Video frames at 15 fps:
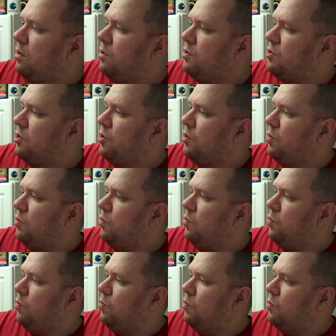
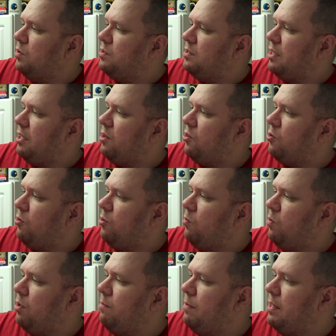So, let's say
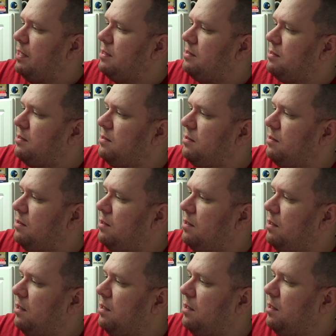31 minutes.
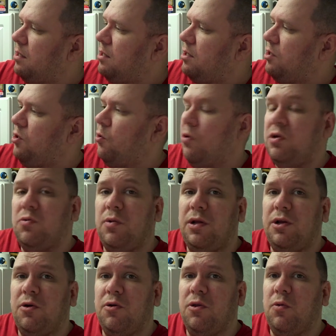You always want
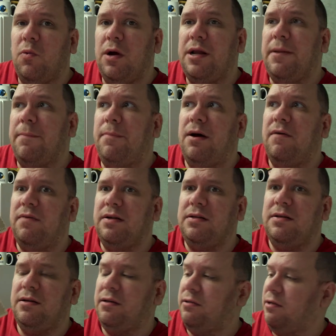to go to the one above it.
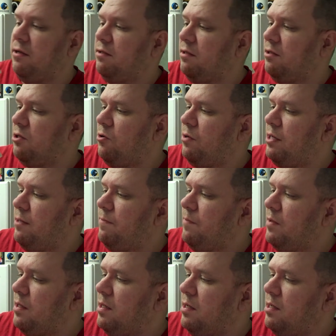So, 30.
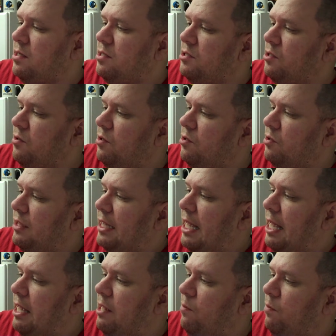So, there's
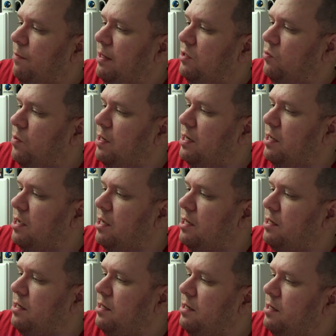K would be
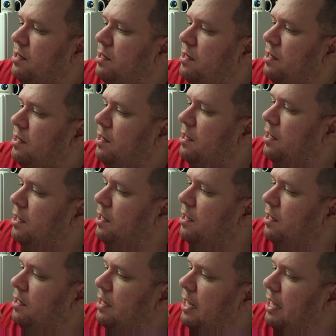29,
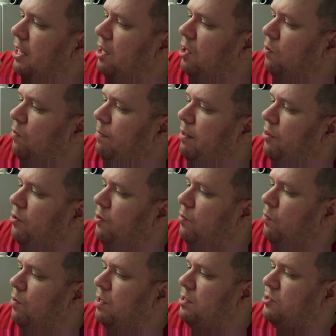and L would be
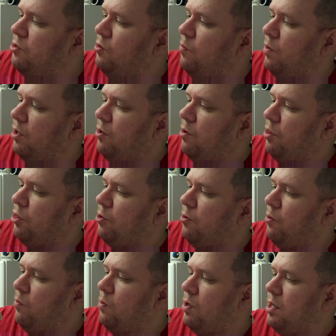31. So, you want to go to
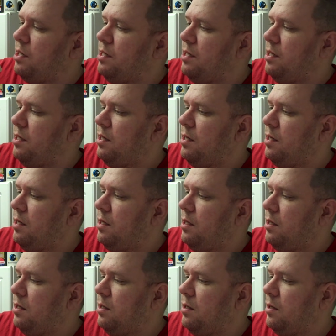31
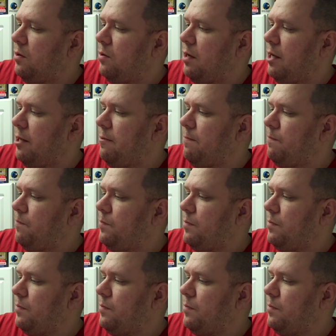Okay?